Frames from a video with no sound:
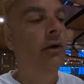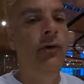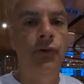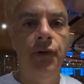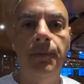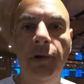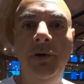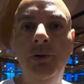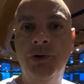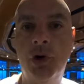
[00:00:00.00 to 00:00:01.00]
You'll simply
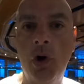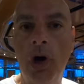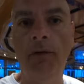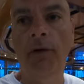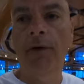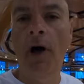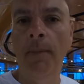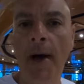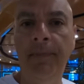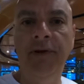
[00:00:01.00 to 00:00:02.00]
use your Carnival
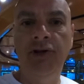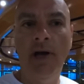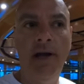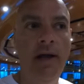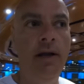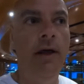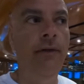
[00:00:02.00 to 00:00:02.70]
Hub app to check in